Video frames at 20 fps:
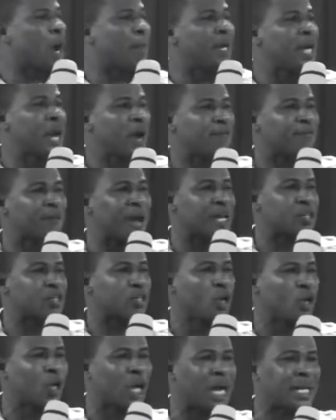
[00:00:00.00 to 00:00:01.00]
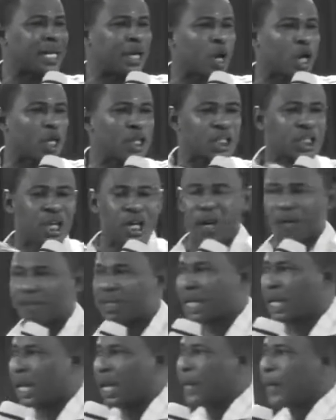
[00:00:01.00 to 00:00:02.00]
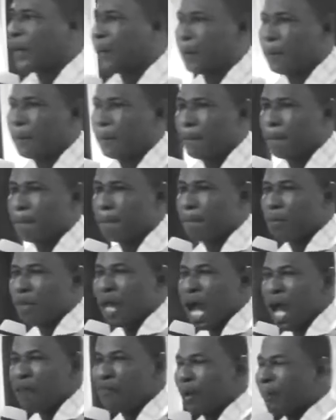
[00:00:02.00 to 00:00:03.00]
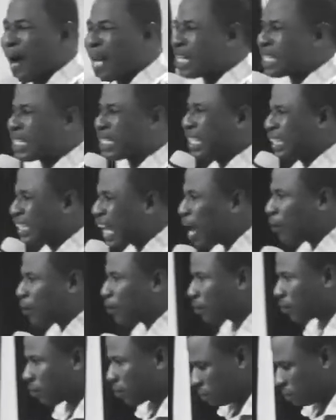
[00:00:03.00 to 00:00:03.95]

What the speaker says: communion fast. Look at the condition of the girl. Everybody sit down.